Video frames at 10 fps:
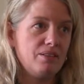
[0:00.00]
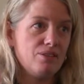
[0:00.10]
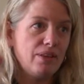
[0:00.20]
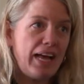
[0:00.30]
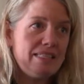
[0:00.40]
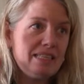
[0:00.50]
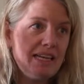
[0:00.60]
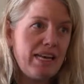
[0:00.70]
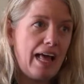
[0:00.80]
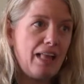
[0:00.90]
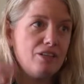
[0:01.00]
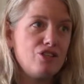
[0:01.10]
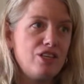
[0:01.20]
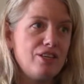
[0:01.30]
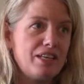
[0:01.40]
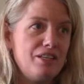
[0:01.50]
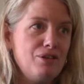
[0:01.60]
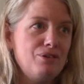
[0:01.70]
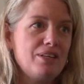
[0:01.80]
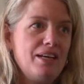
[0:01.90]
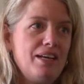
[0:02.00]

So that's an analogy you can use